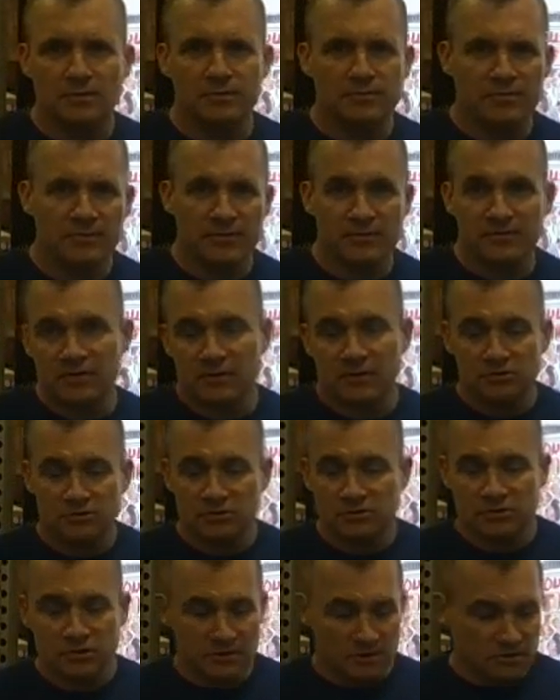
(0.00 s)
Matter of fact, I was
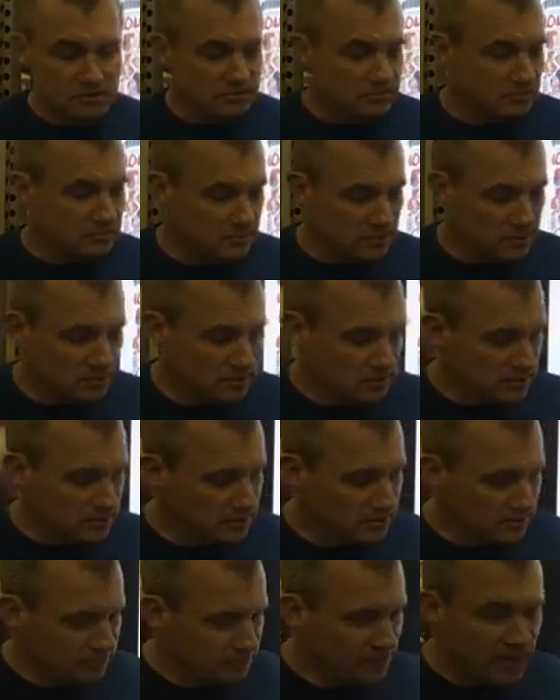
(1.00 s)
just there
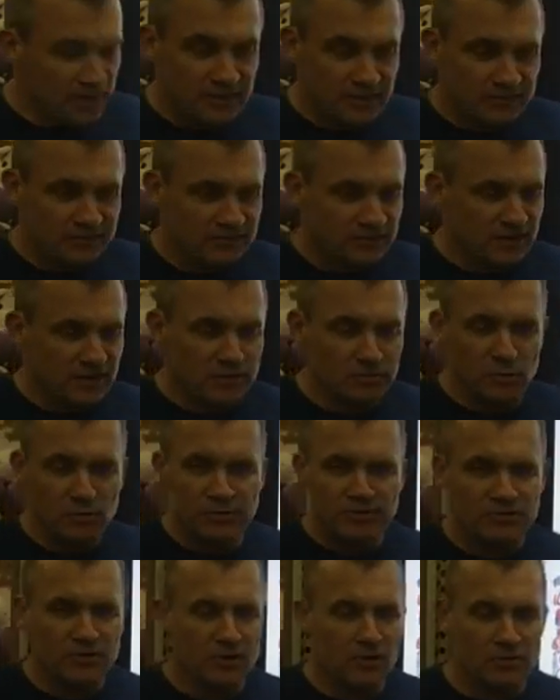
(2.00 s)
in Vegas a couple
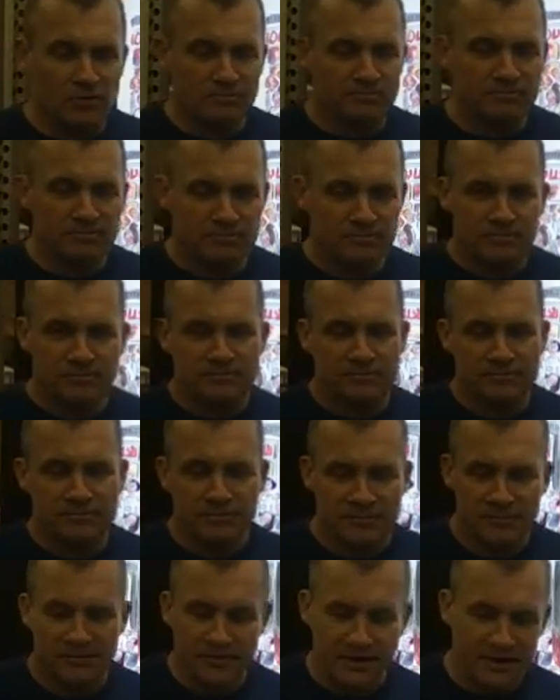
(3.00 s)
weeks ago, and
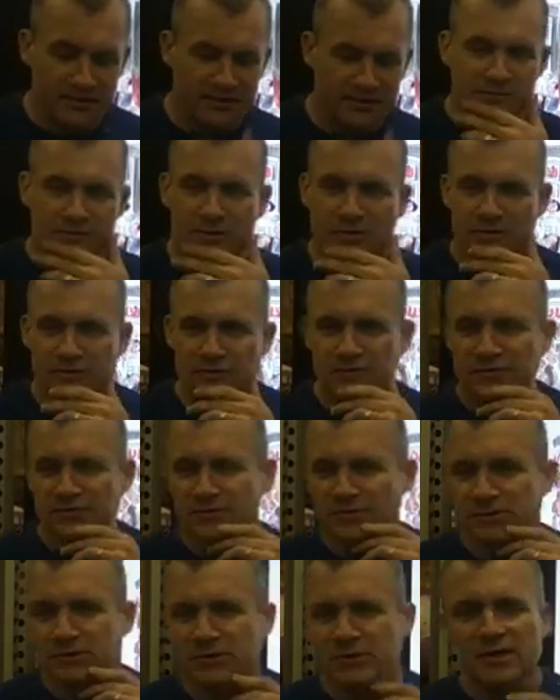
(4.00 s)
that looks very
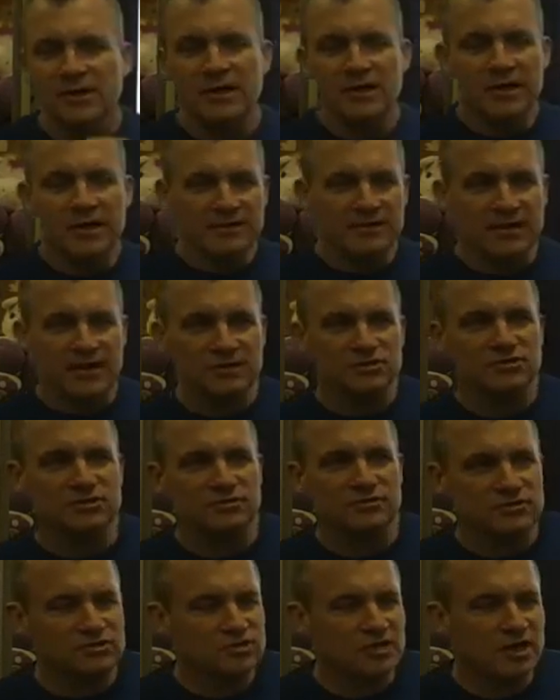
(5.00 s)
similar. Actually, if
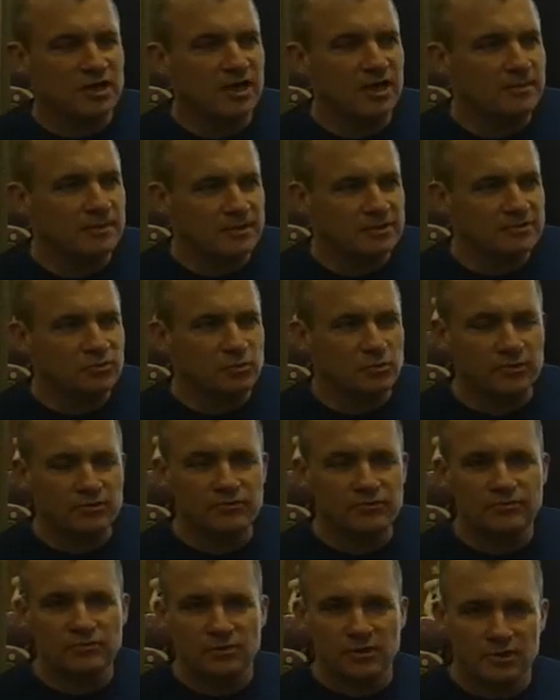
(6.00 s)
you check out my Twitter,
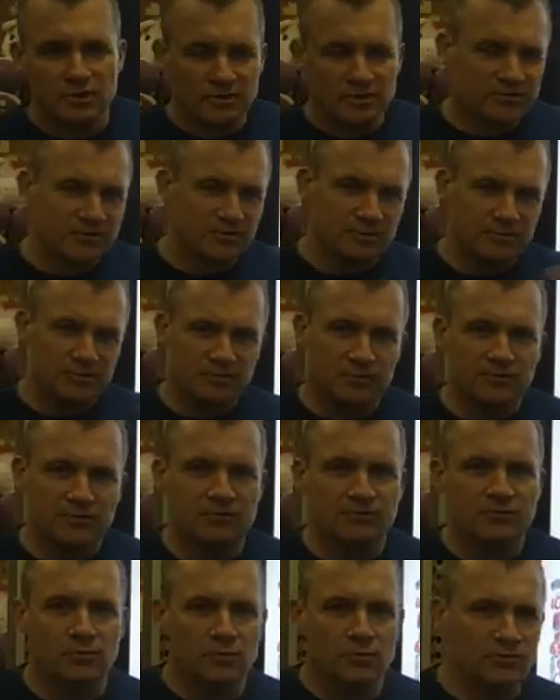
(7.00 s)
the Exhibit
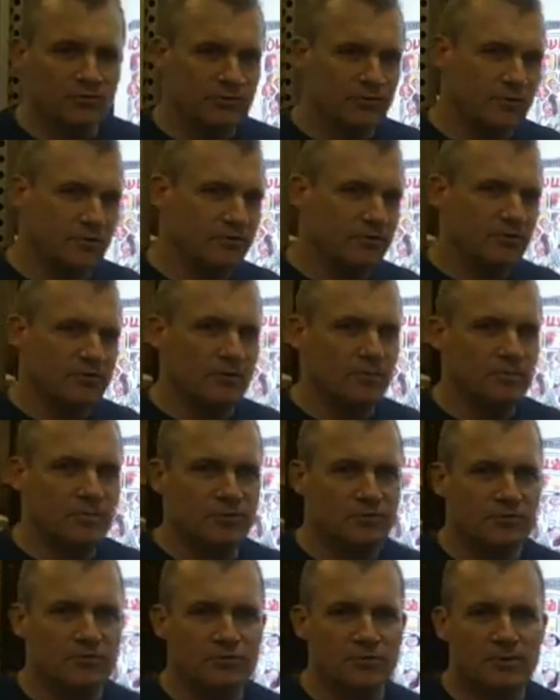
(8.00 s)
Associates Twitter feed, you'll see a
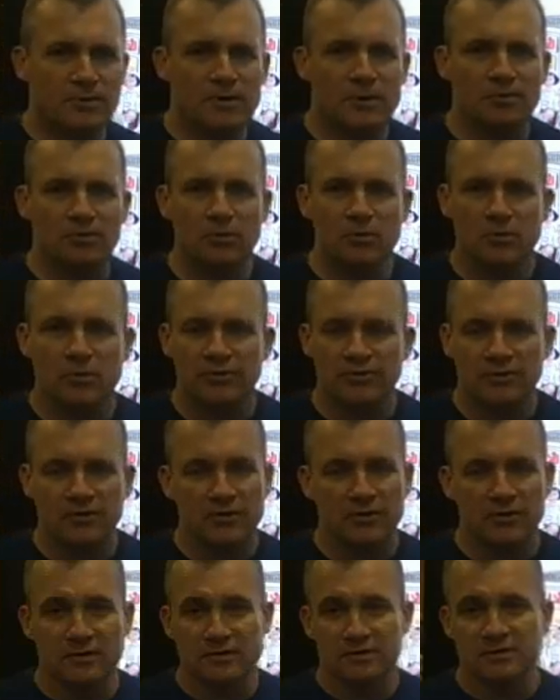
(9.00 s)
picture from a couple of weeks ago
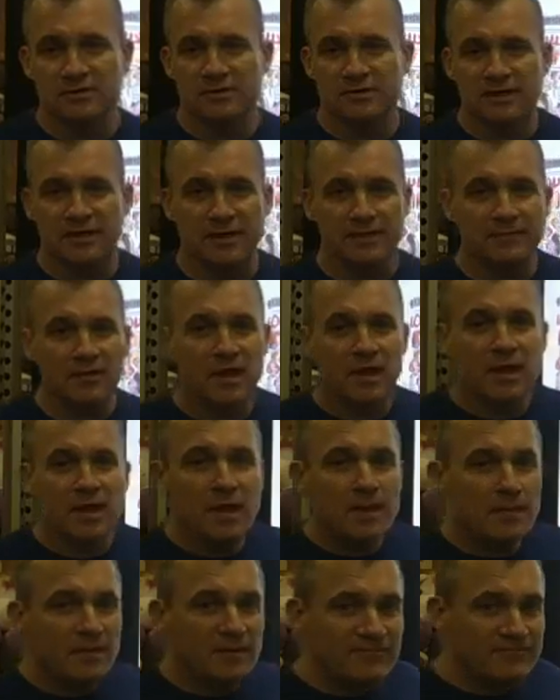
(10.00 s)
that looks like that.
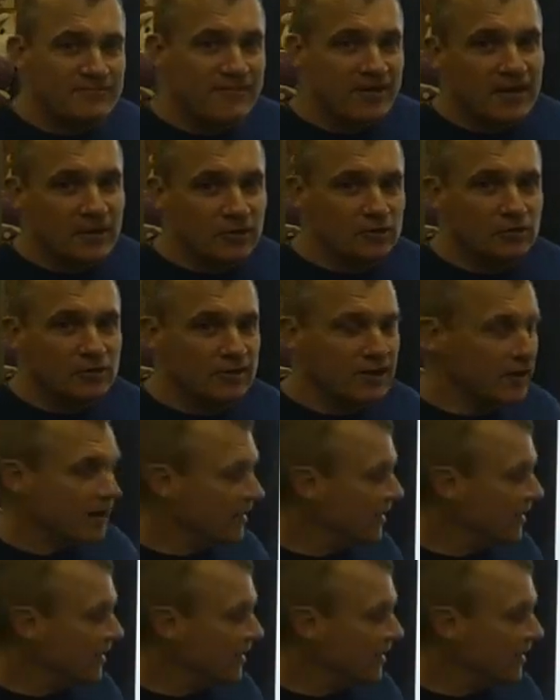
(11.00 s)
But failure can